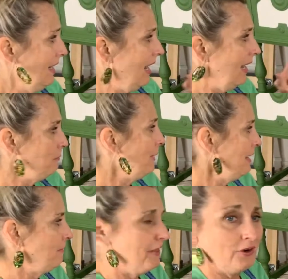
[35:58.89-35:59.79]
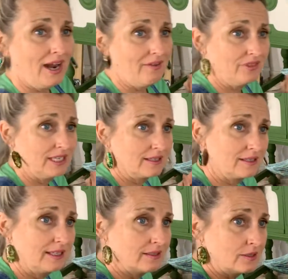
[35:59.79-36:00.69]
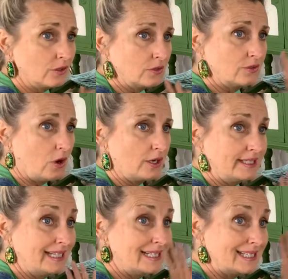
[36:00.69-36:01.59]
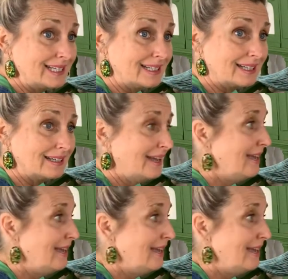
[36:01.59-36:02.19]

I'd way rather have this. This looks artistic.